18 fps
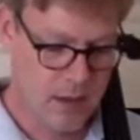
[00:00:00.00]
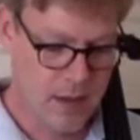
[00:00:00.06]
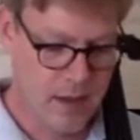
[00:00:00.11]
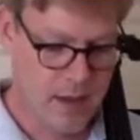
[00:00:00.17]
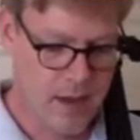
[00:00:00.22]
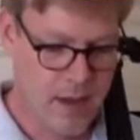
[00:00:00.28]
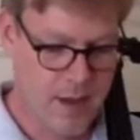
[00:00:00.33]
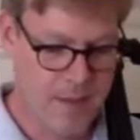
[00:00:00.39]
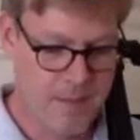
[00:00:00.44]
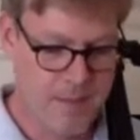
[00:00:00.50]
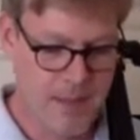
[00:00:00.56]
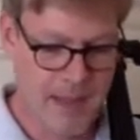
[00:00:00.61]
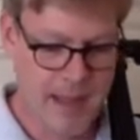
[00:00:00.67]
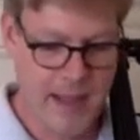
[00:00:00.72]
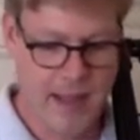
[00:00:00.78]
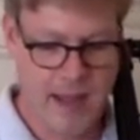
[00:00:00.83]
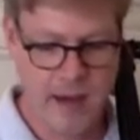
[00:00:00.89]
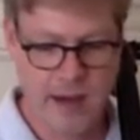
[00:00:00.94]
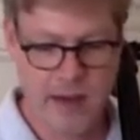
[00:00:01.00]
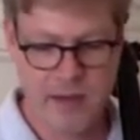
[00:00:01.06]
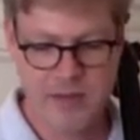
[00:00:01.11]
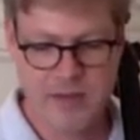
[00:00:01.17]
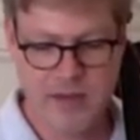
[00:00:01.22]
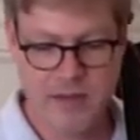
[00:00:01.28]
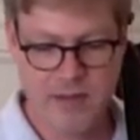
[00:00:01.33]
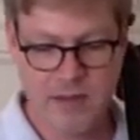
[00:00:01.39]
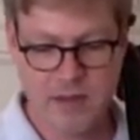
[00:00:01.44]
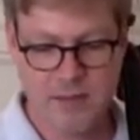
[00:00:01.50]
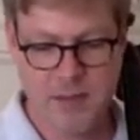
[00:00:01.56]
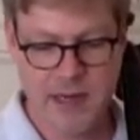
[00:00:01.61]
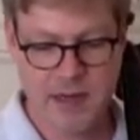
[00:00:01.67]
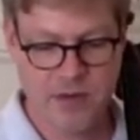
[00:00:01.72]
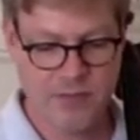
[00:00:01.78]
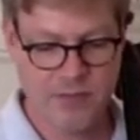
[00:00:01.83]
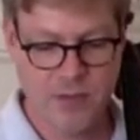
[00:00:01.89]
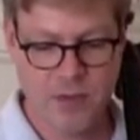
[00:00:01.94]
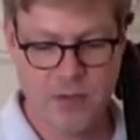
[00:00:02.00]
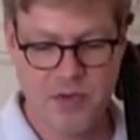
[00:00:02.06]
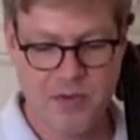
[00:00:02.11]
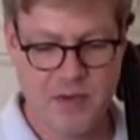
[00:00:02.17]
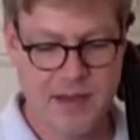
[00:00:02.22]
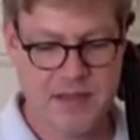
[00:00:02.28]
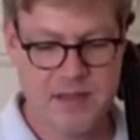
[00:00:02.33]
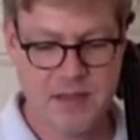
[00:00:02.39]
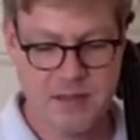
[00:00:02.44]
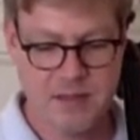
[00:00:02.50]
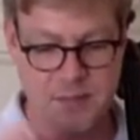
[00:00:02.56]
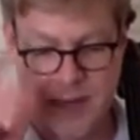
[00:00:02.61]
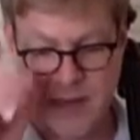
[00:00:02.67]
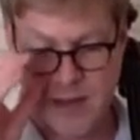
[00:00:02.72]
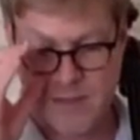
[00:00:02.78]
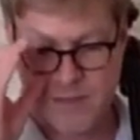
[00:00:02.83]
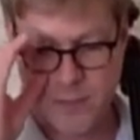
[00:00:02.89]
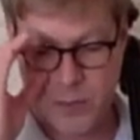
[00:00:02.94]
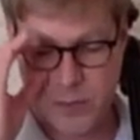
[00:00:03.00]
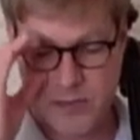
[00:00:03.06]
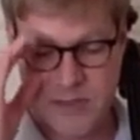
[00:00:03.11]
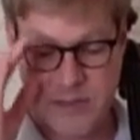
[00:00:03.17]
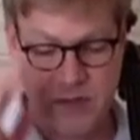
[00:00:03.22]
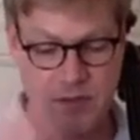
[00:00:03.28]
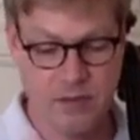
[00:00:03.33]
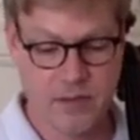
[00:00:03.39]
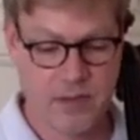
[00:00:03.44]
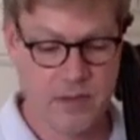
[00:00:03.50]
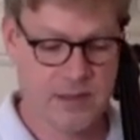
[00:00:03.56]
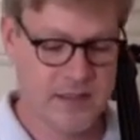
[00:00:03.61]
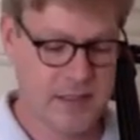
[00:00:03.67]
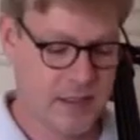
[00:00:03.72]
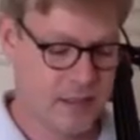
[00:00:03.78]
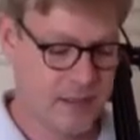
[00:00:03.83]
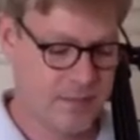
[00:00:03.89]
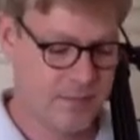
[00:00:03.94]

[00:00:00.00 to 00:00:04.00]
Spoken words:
And I also have a little microphone directed at my F-holes here that